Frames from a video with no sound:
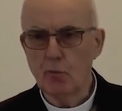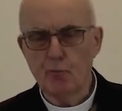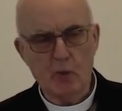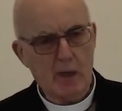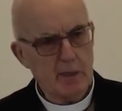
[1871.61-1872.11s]

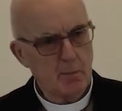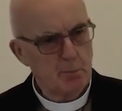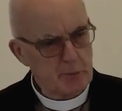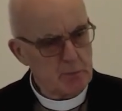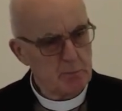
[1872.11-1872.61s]
fire
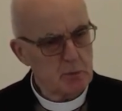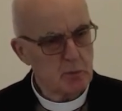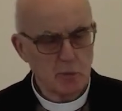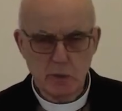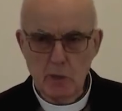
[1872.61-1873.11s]
and
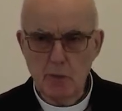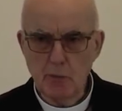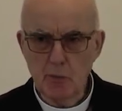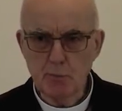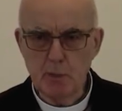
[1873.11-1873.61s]
brimstone down on
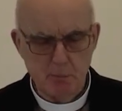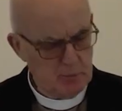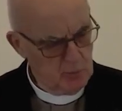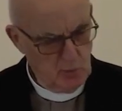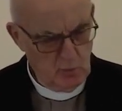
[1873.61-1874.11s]
those people?
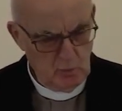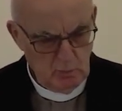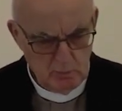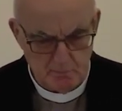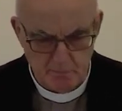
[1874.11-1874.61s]
No.